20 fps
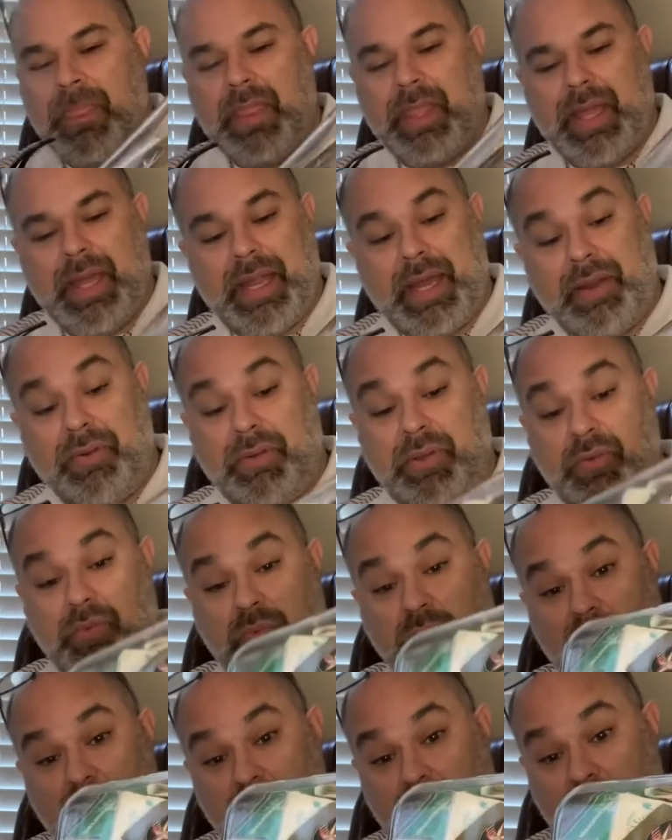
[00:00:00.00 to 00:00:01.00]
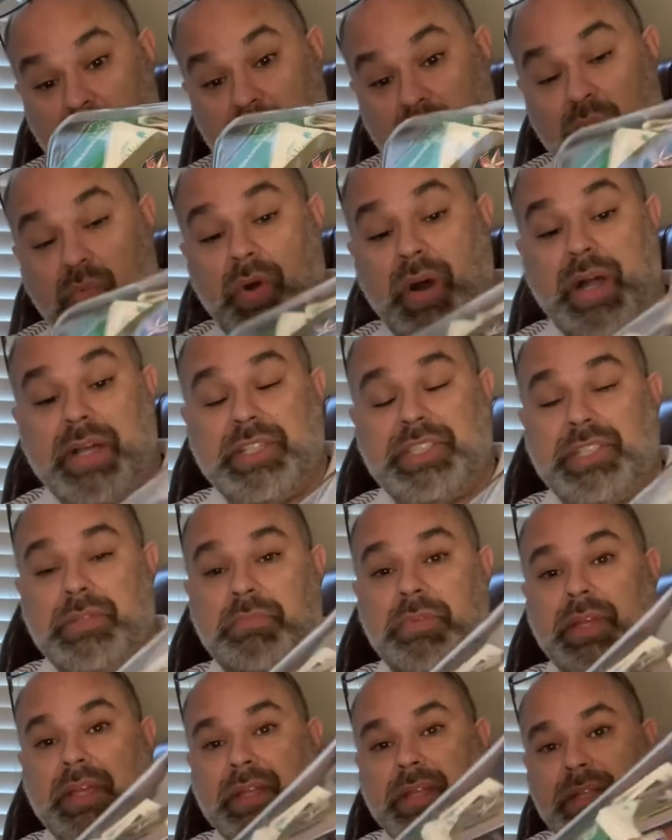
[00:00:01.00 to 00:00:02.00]
and I don't know why she
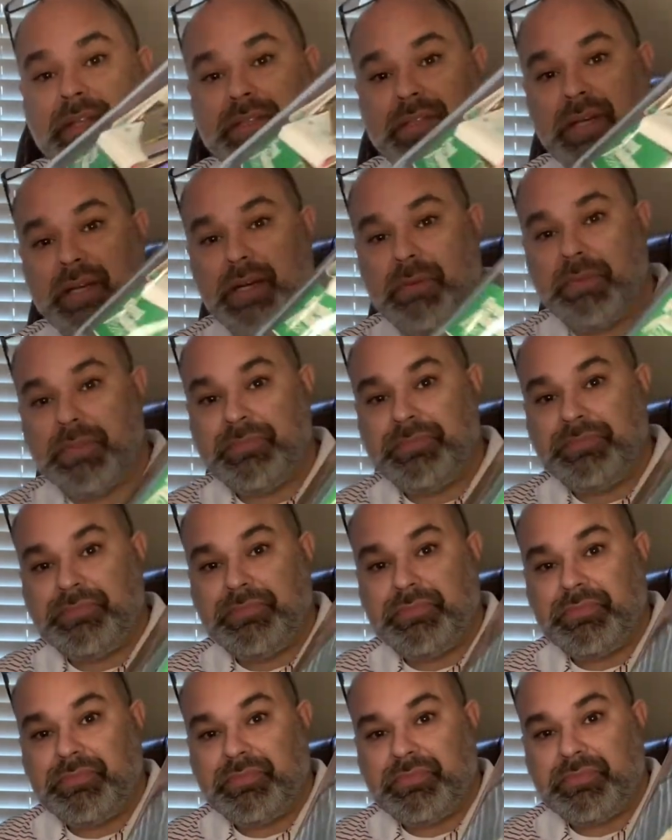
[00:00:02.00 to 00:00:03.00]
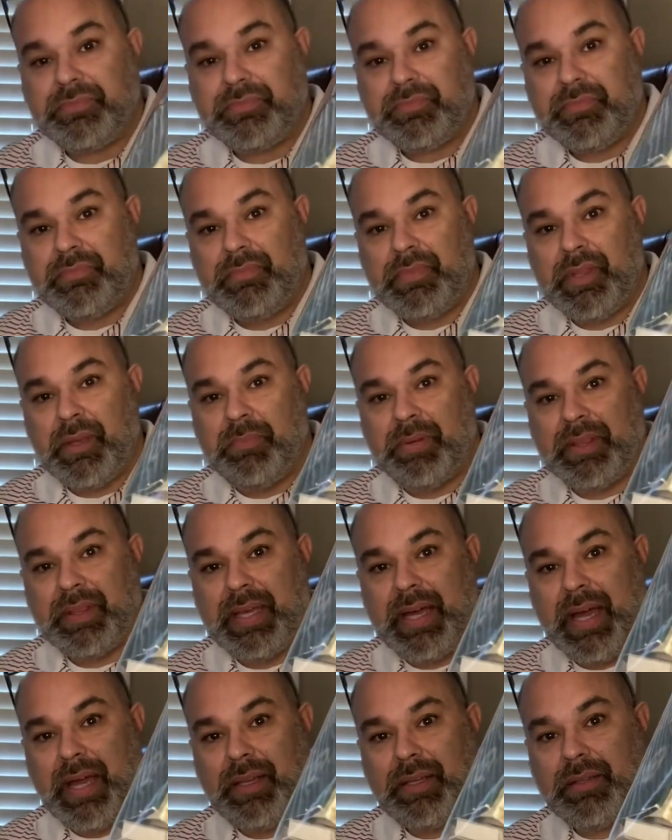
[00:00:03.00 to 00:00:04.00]
picked these up, but
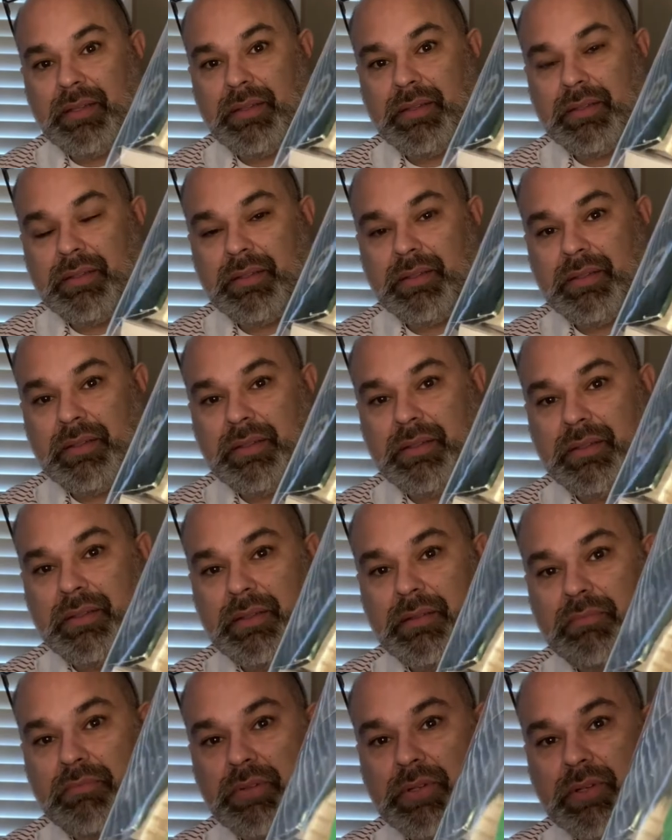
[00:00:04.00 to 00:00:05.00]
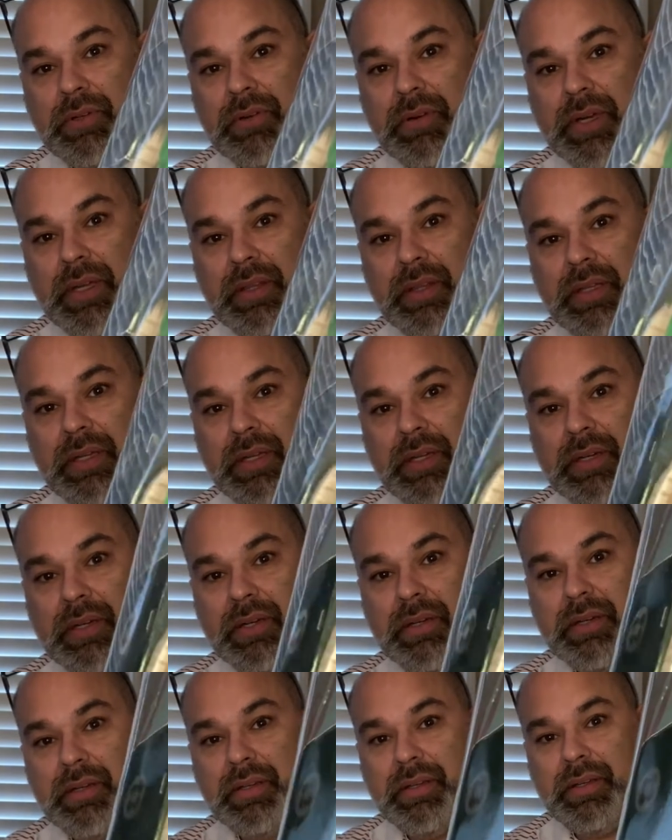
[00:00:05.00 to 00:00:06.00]
that book right
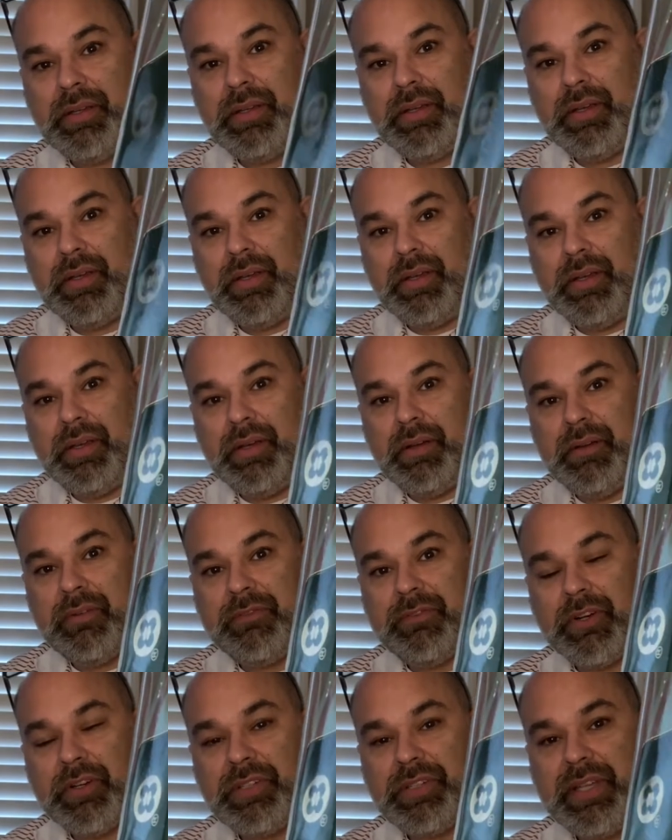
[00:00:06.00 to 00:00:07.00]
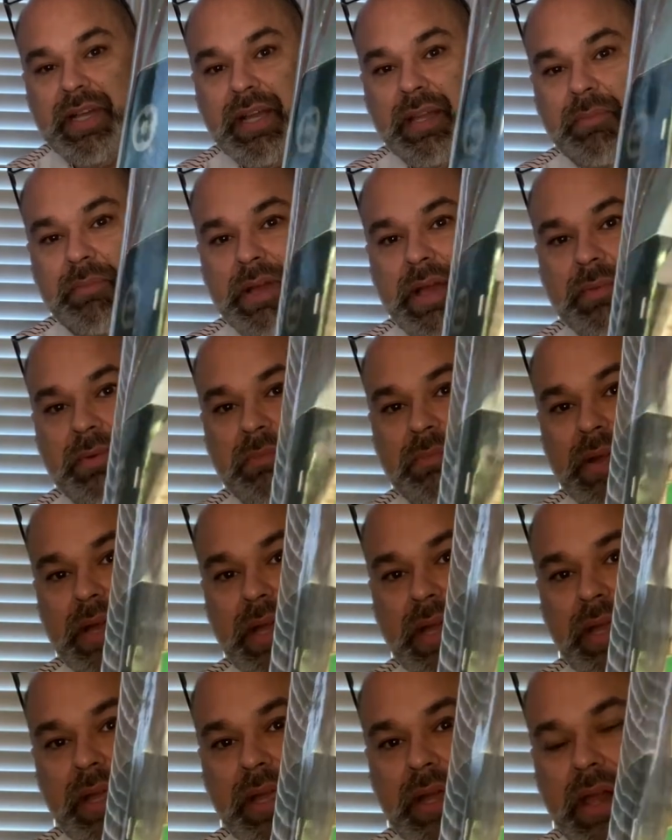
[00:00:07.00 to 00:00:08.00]
there, First Alabama
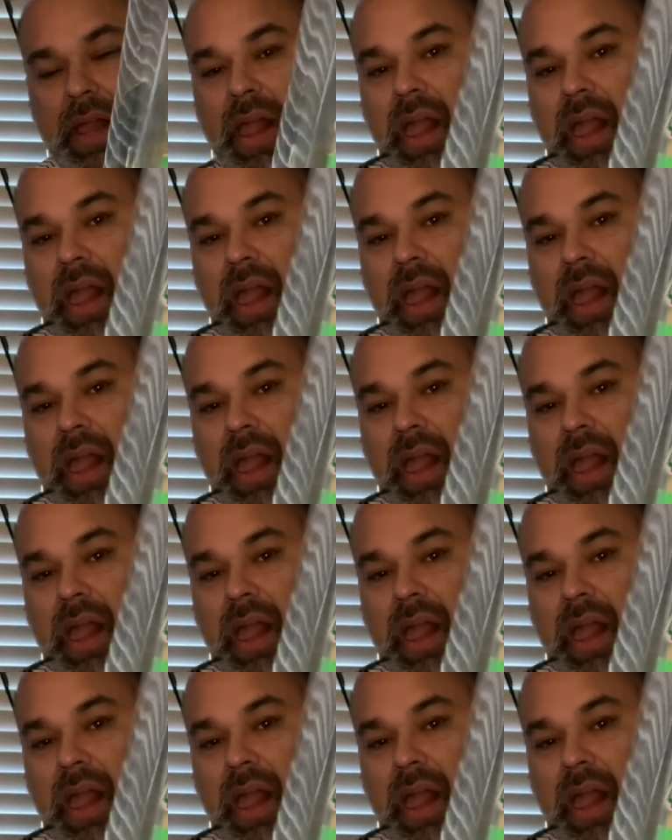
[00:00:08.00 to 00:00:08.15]
Bank.